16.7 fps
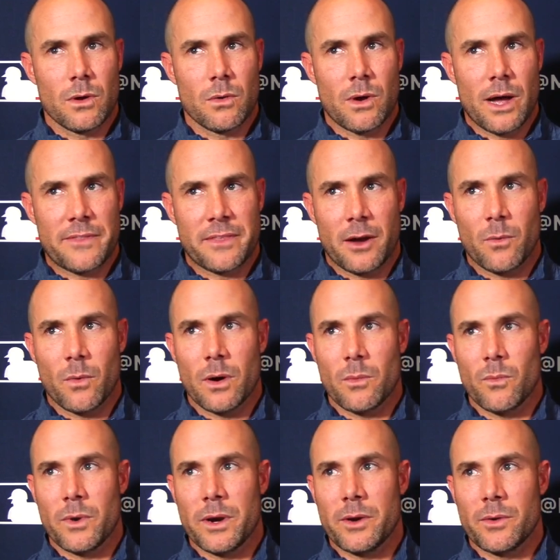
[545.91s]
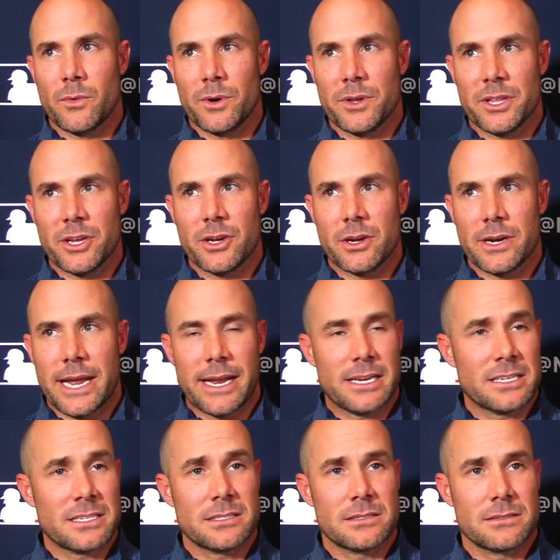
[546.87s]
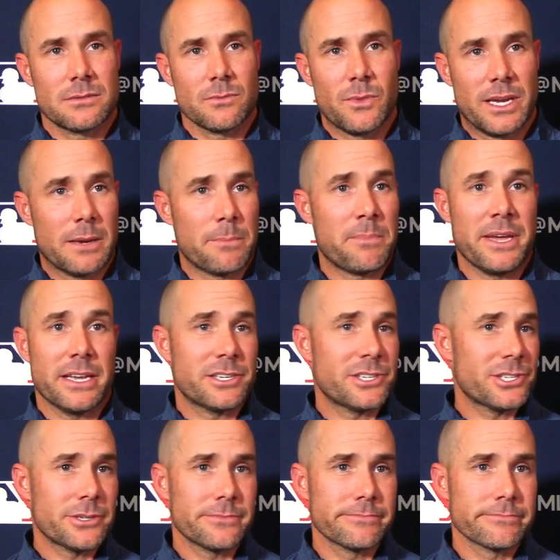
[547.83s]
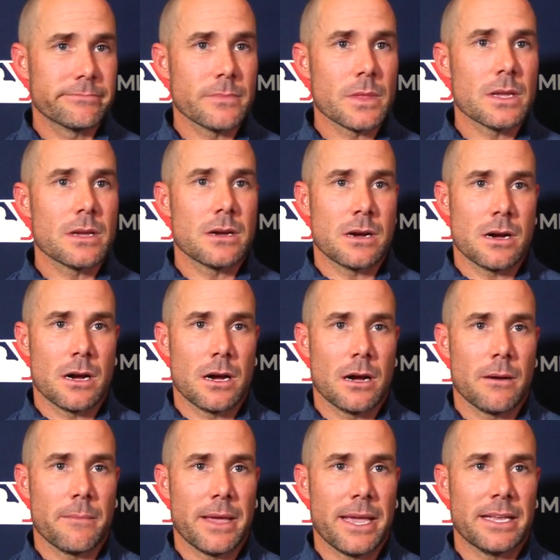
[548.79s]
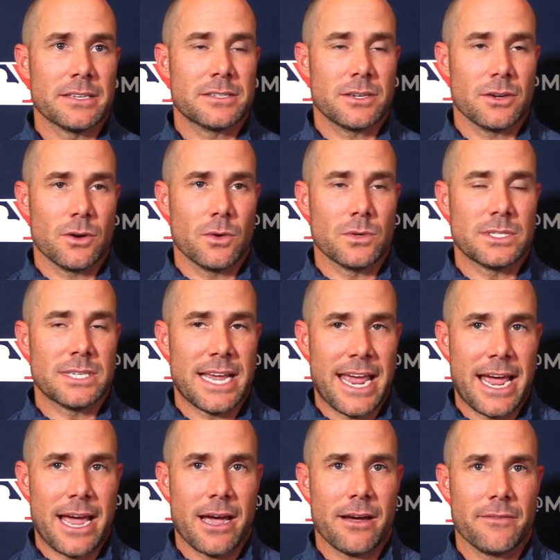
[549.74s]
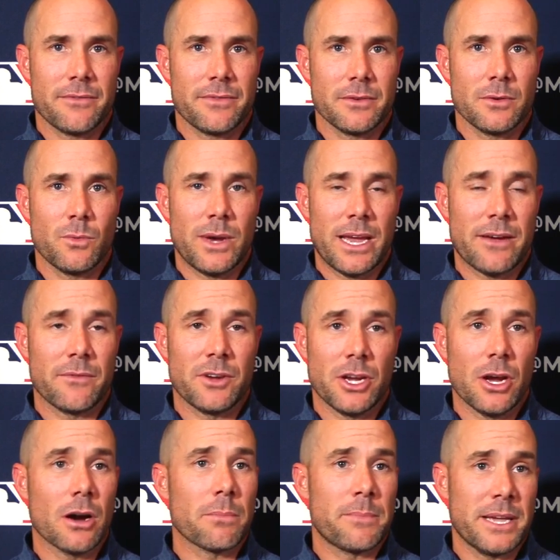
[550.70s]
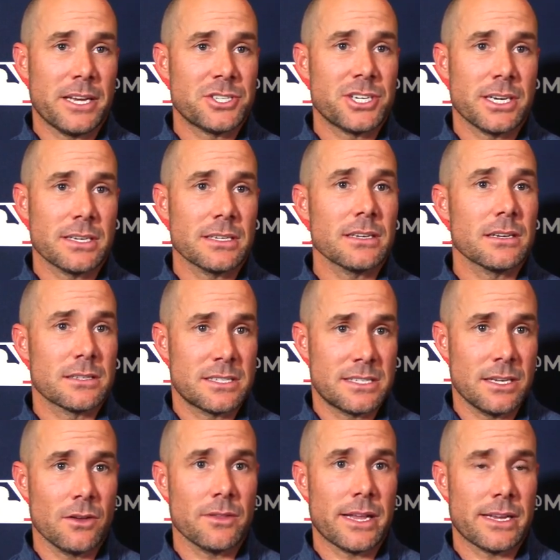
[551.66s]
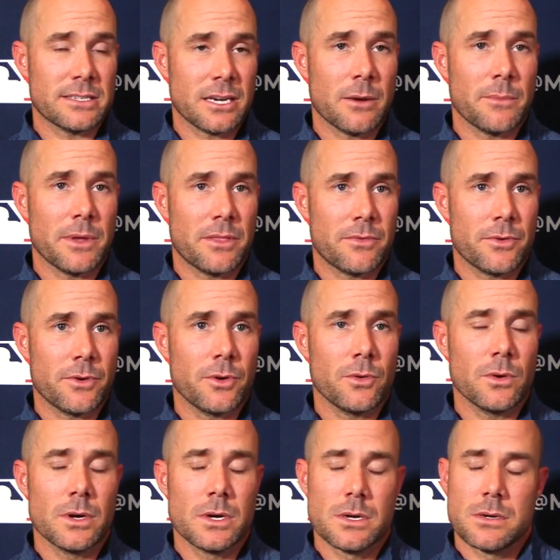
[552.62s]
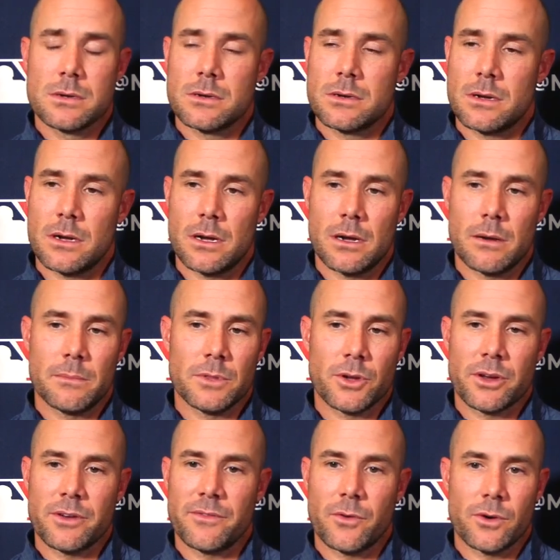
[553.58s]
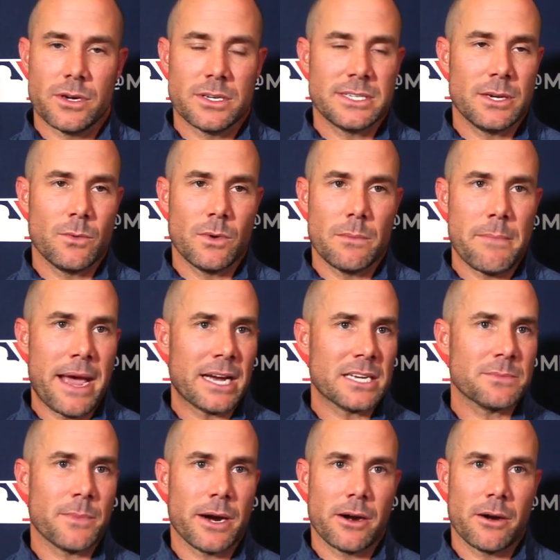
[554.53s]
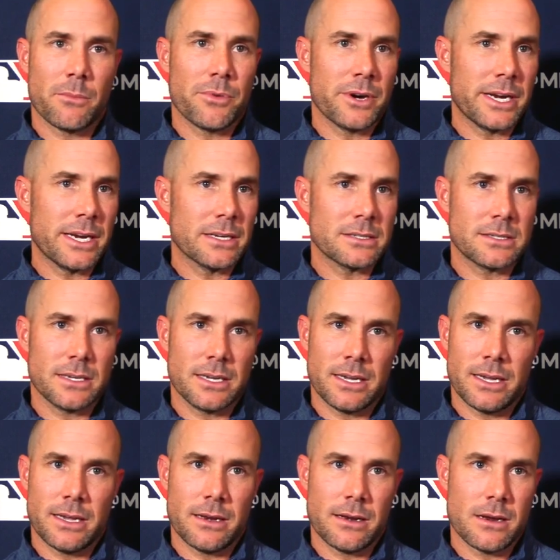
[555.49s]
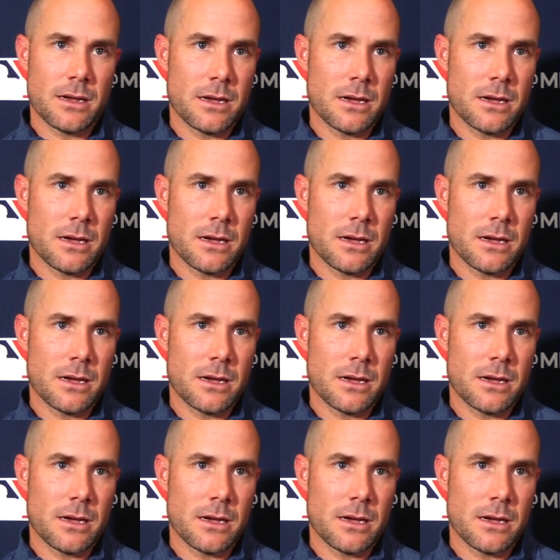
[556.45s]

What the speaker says: I thought what we were really good at is we could pitch. And so we have young pitching still that's coming through. Looking forward to see what Max Meyer brings in